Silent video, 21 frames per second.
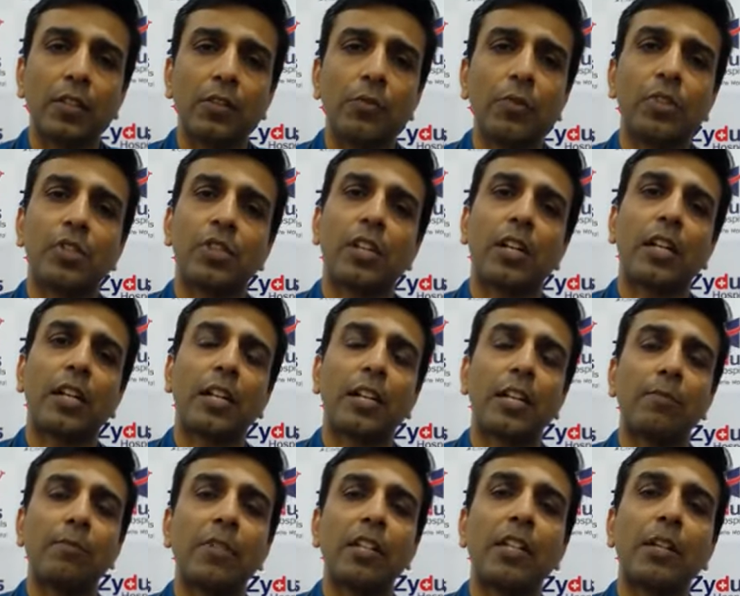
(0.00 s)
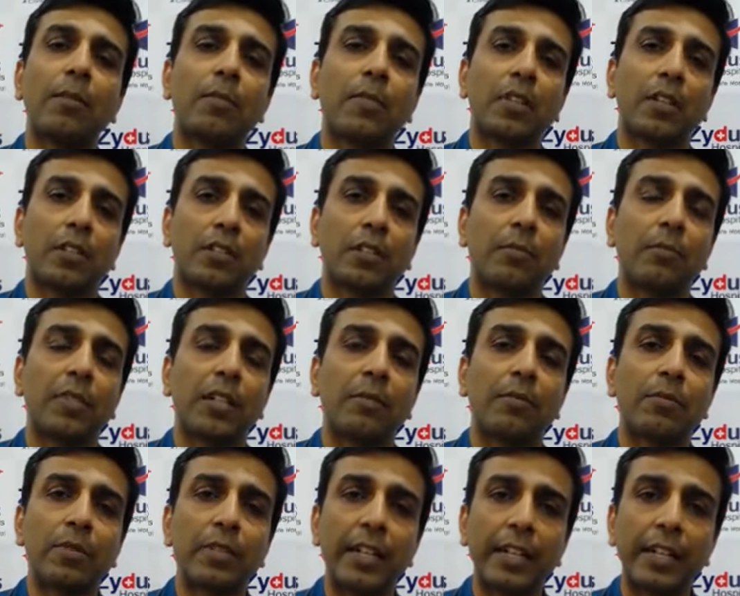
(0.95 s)
which can again become
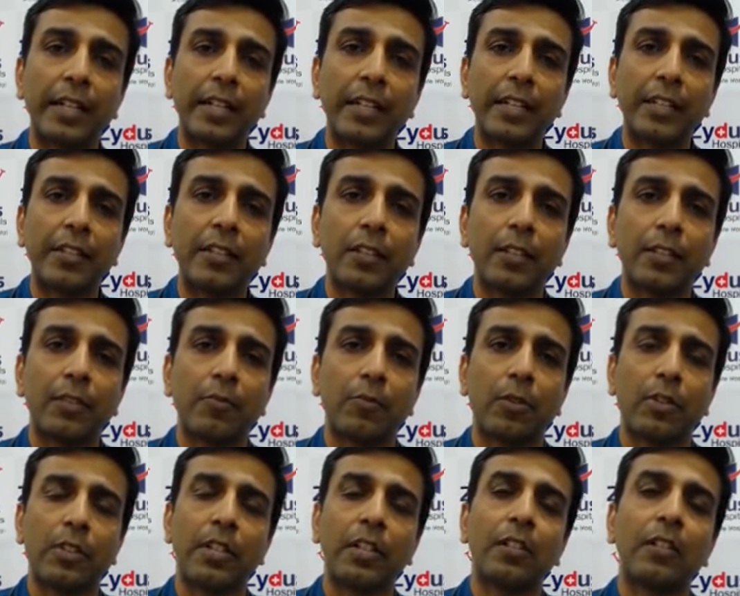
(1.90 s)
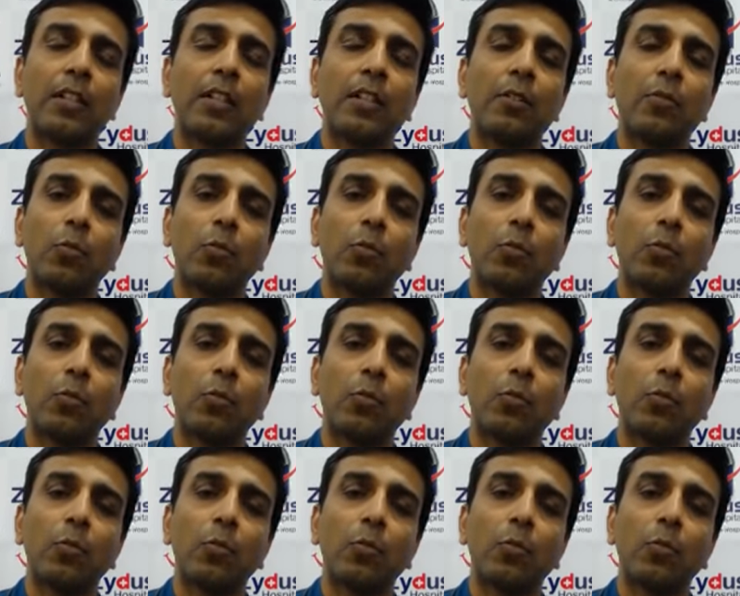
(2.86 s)
sometimes deadly for that.